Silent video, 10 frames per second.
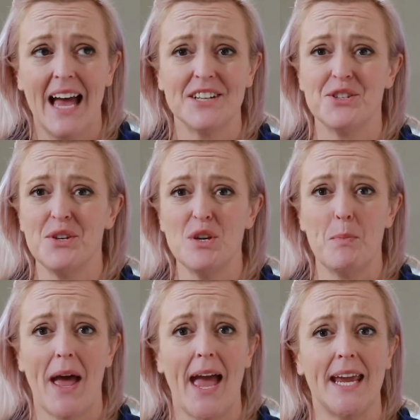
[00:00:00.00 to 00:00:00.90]
And do you
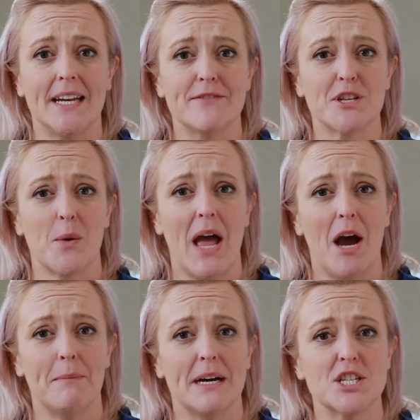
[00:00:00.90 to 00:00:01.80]
pay? And if so,
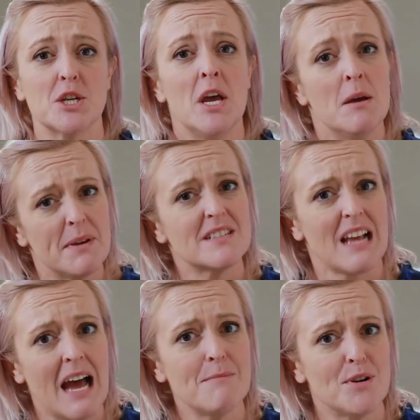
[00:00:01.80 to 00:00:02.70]
how much? Because
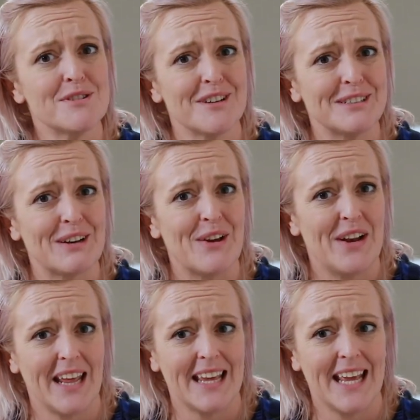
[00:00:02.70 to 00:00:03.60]
I'm also
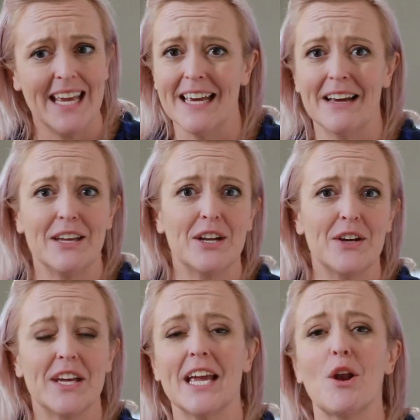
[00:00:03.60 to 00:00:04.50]
learning here. You know,
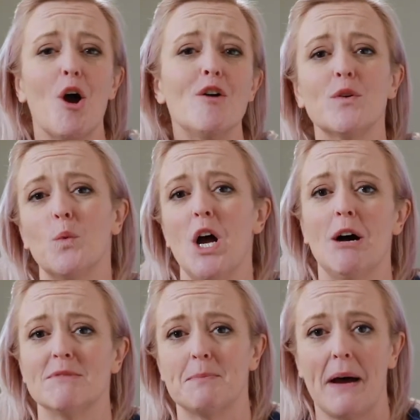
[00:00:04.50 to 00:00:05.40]
you can get
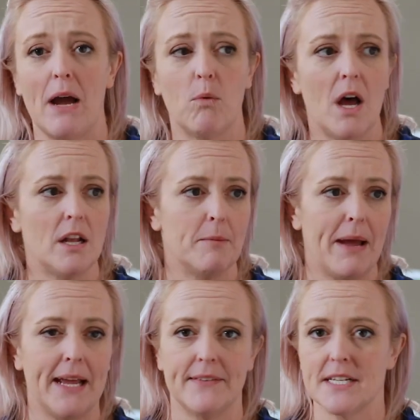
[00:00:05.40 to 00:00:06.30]
overwhelmed by, well, you're
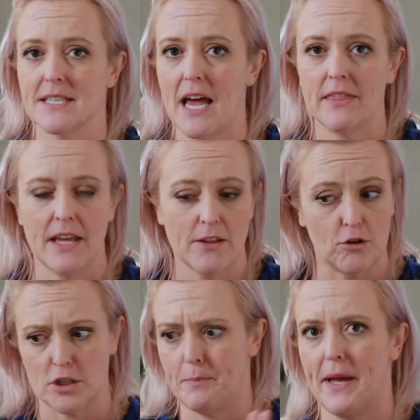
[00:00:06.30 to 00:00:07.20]
paying this, that, the other,
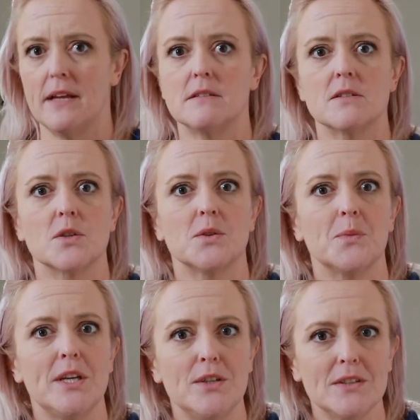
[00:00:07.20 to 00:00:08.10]
or it depends on
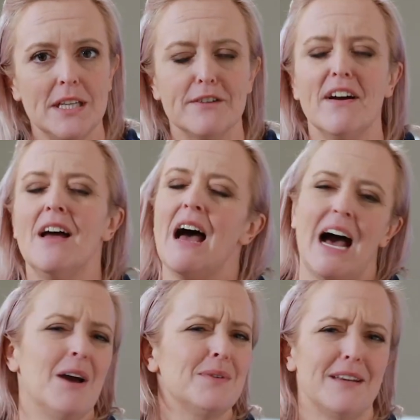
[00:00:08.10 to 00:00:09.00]
where you live.
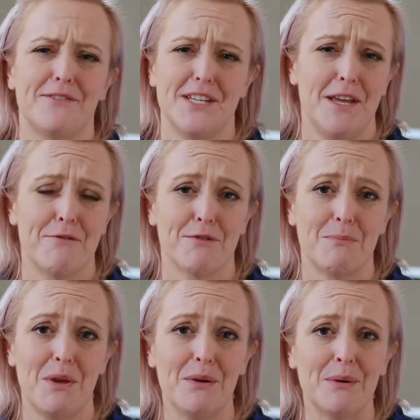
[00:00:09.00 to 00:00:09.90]
I would love to hear
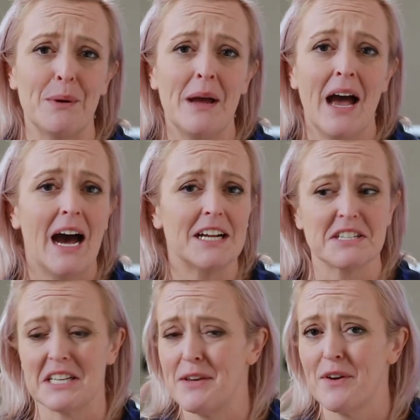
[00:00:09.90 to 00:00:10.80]
from you. Uh,
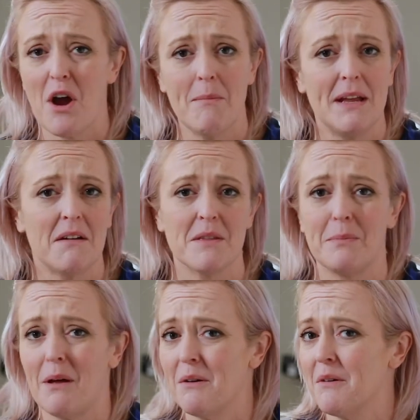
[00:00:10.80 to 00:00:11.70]
just leave a comment on the
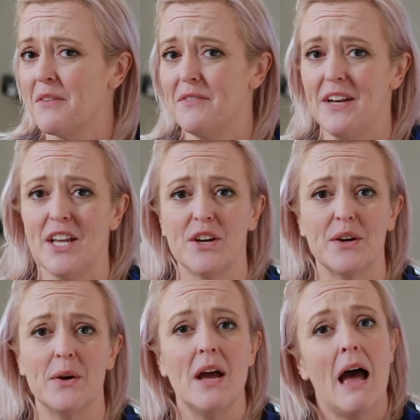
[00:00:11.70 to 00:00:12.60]
blog or on the
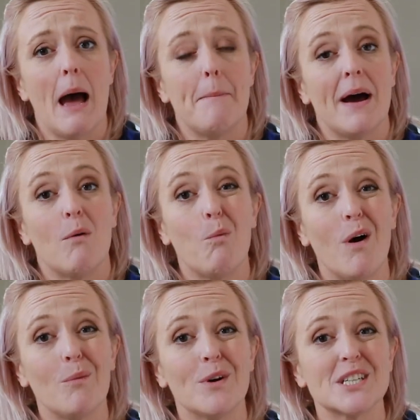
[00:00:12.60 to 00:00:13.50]
video about
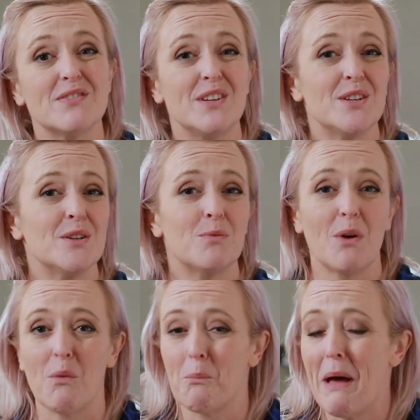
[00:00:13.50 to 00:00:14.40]
what works for you,
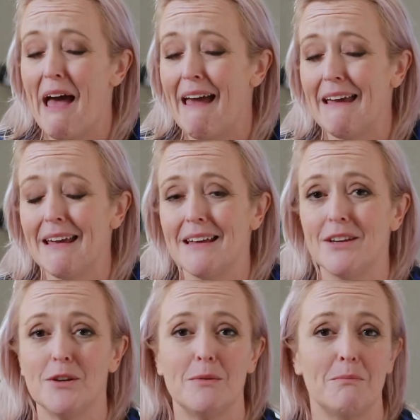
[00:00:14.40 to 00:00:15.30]
what pay
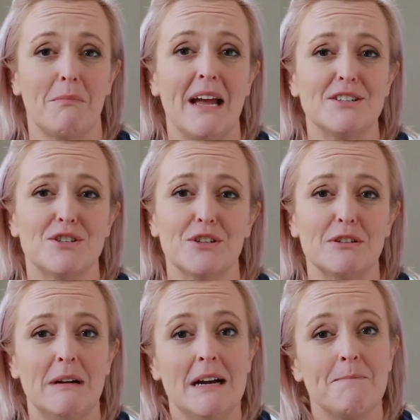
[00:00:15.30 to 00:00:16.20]
you might
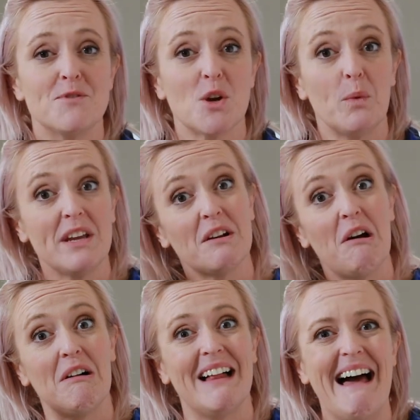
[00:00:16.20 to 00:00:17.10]
do, so we can
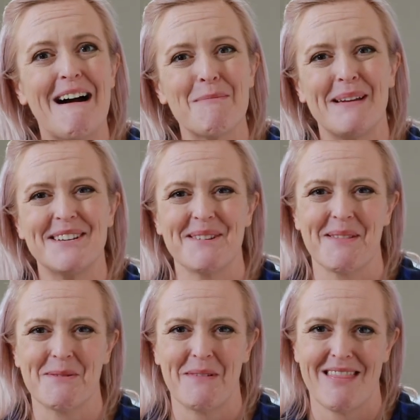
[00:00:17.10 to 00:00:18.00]
all help each
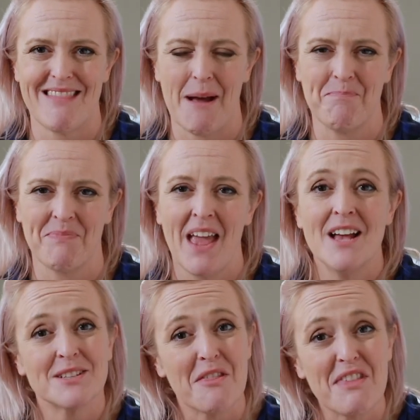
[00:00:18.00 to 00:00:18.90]
other with that.
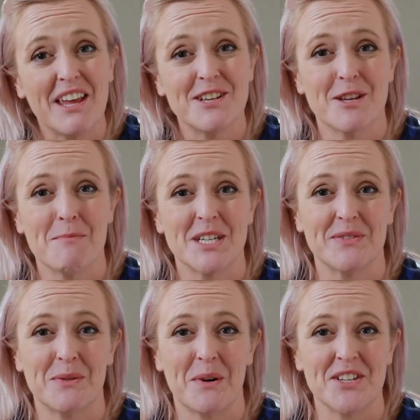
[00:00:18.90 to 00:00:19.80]
So thank you so much
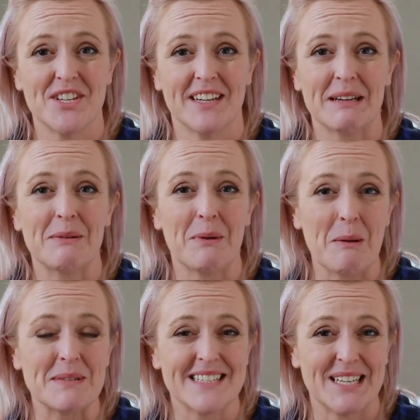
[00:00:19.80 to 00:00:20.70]
for watching, and we
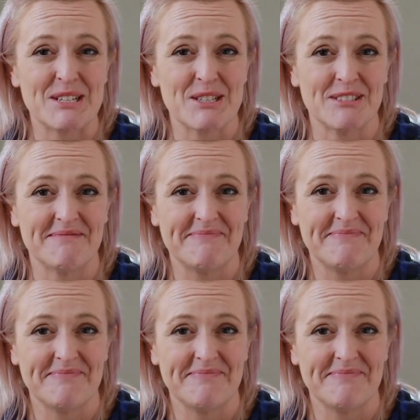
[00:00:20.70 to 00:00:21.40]
hope to see you soon.